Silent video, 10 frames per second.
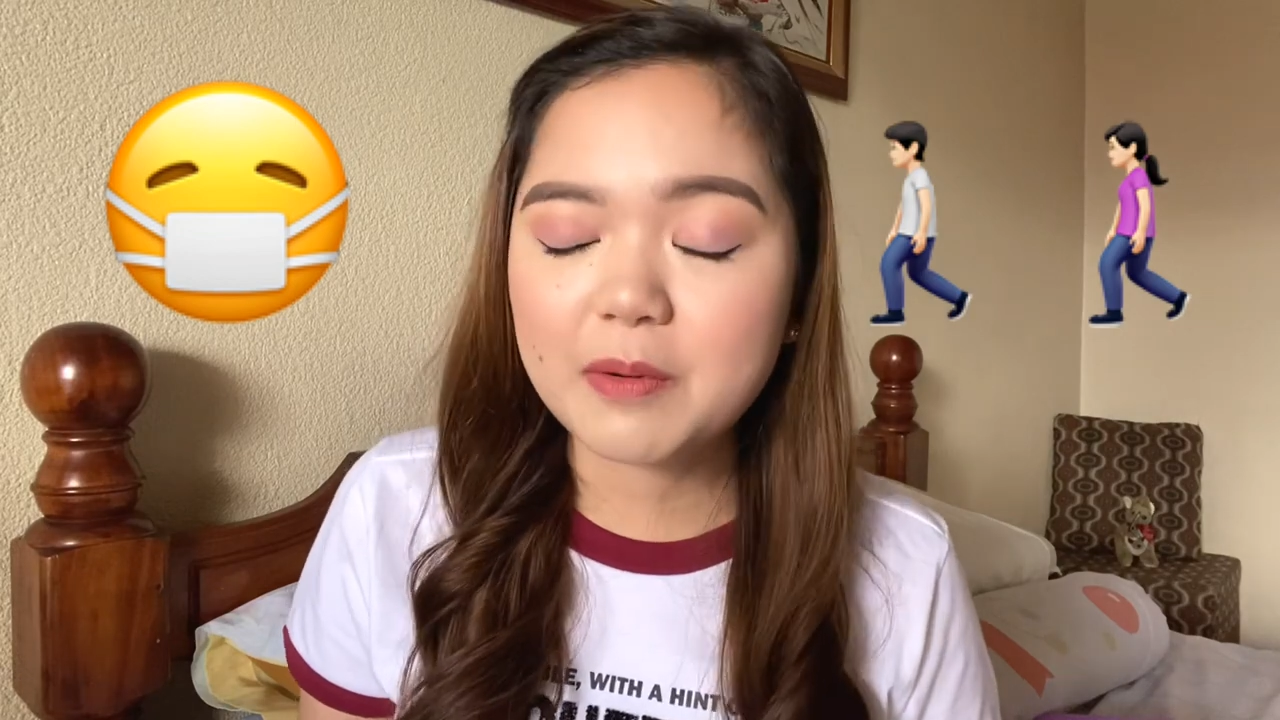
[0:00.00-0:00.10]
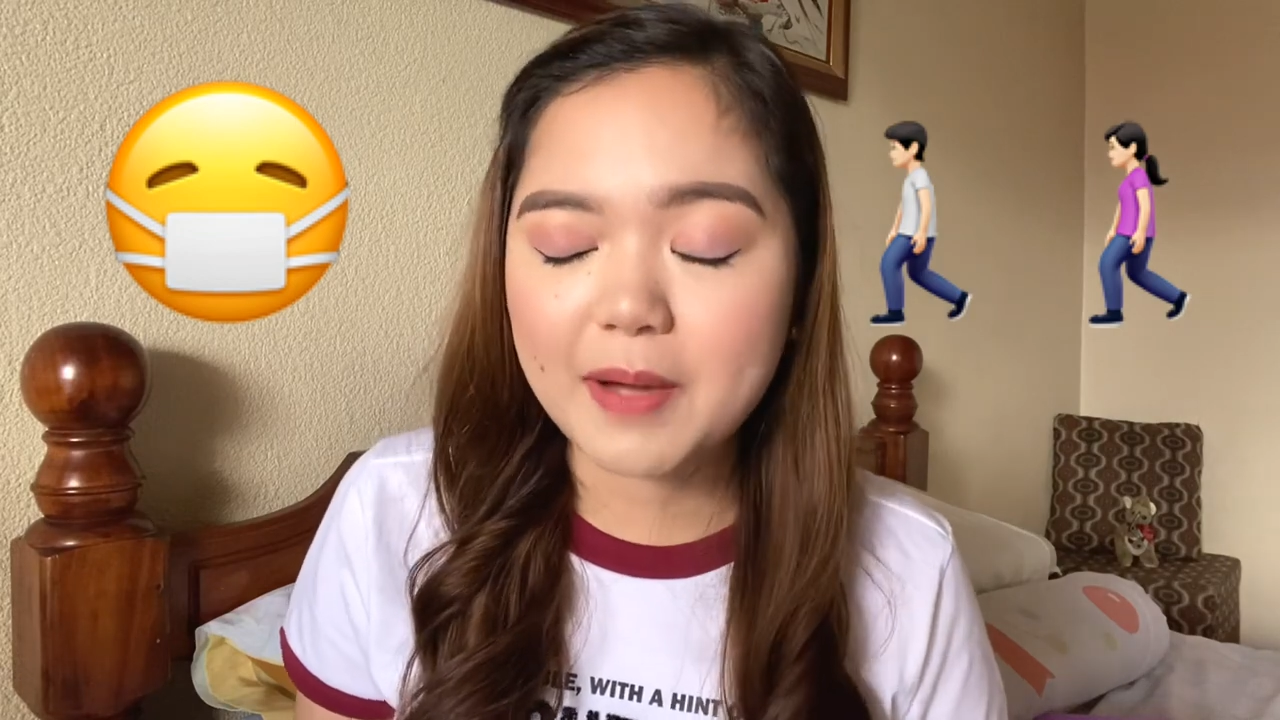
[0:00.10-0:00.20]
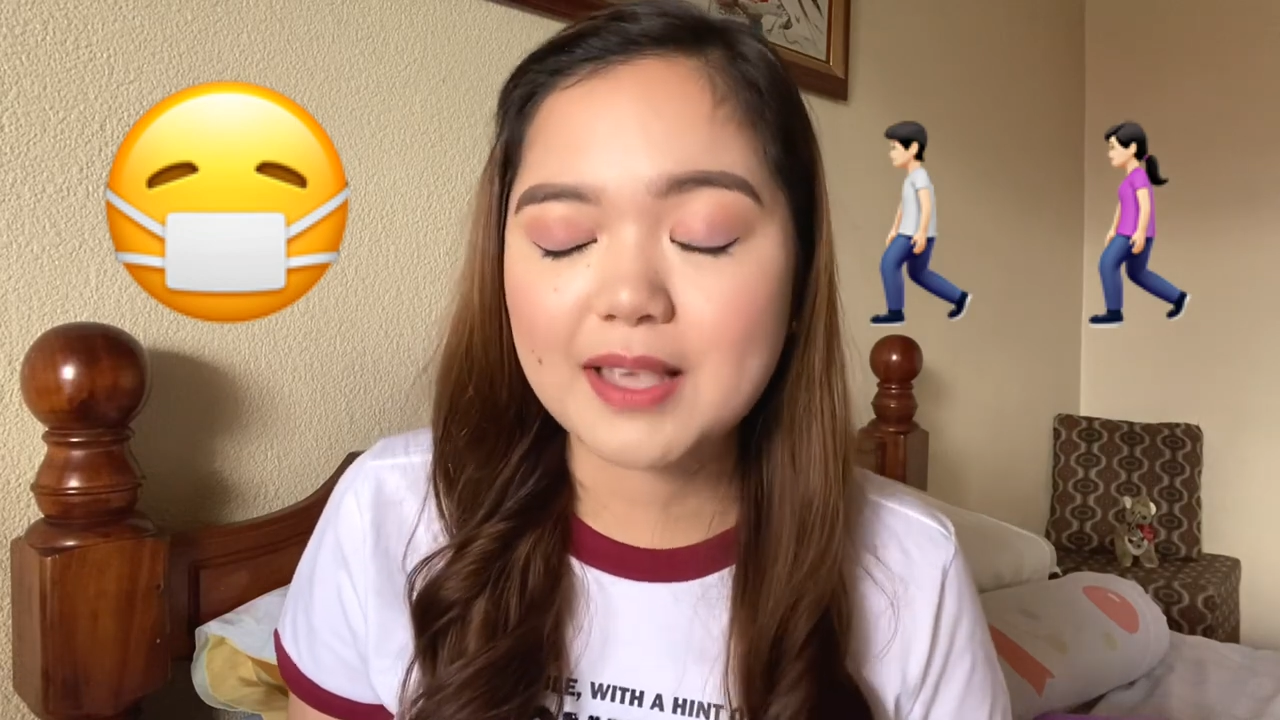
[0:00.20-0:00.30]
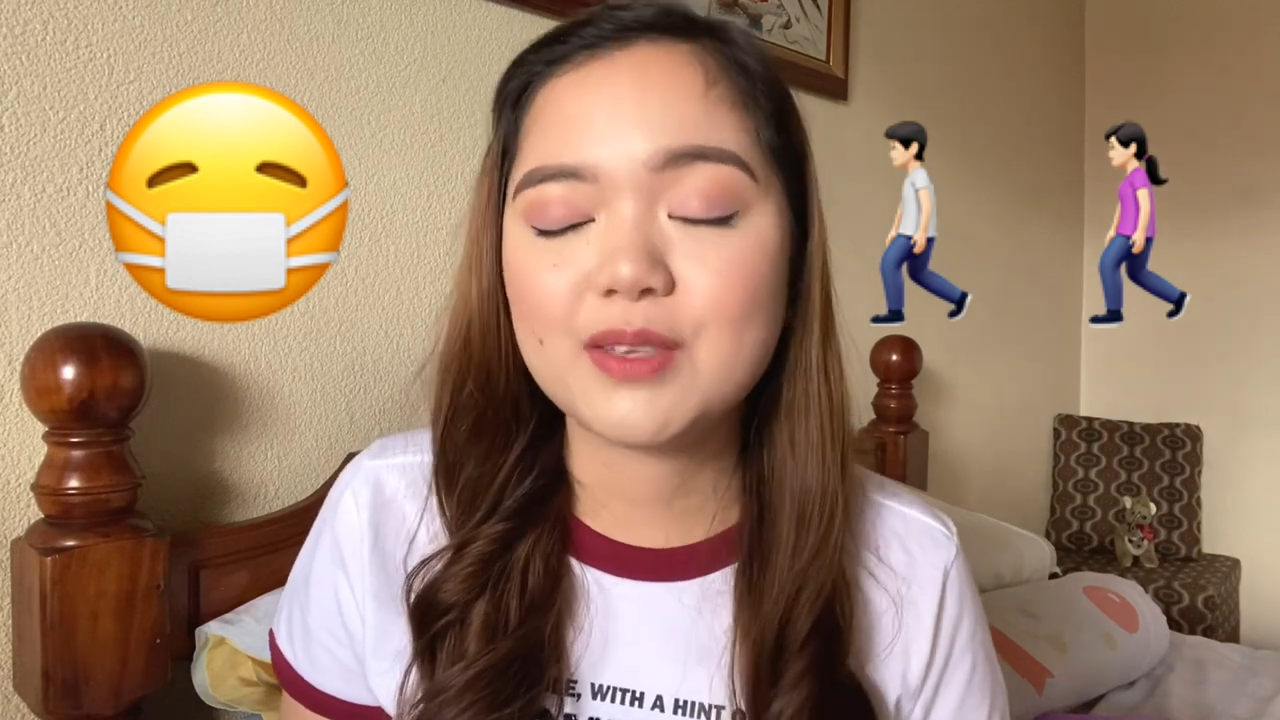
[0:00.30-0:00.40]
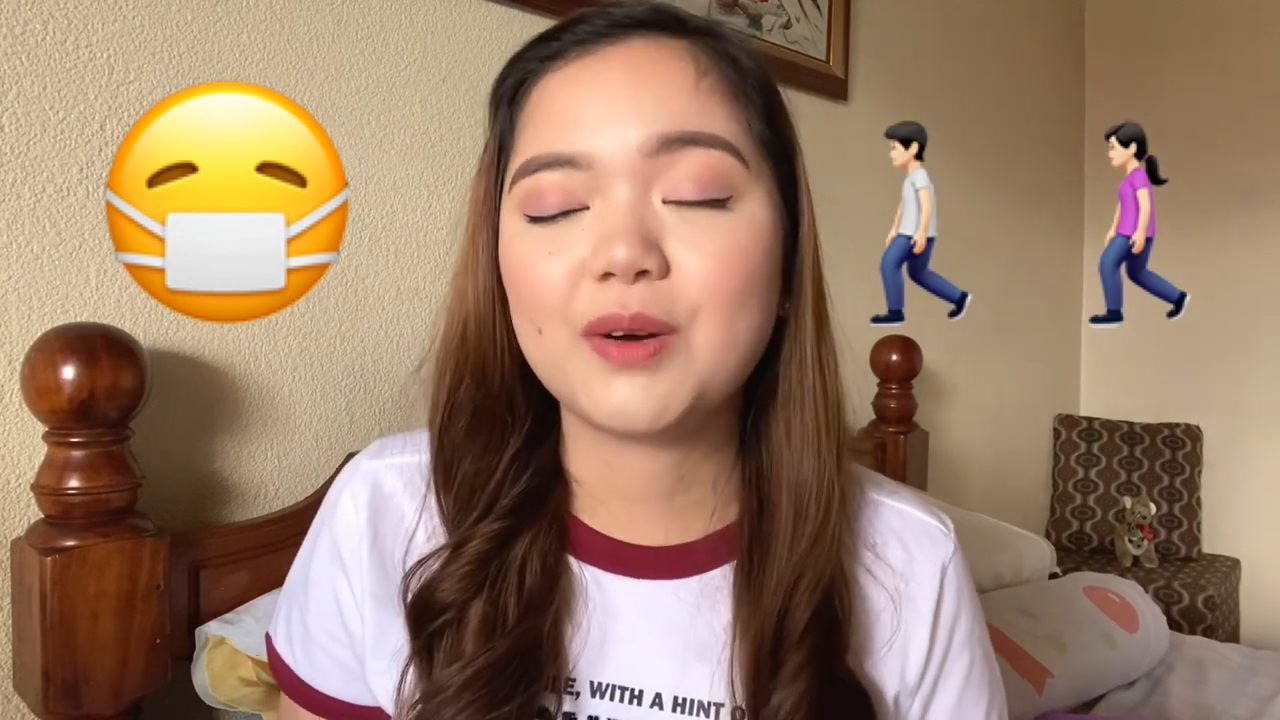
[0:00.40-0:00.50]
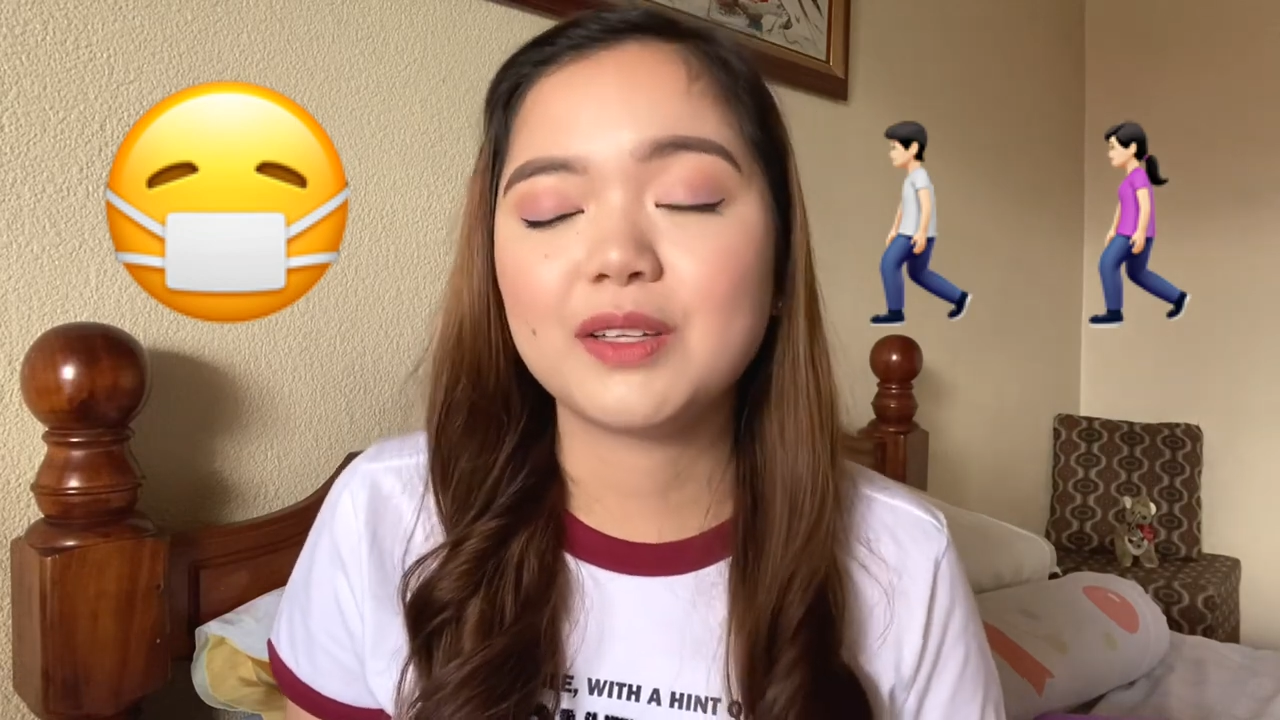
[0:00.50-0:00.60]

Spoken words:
pumasok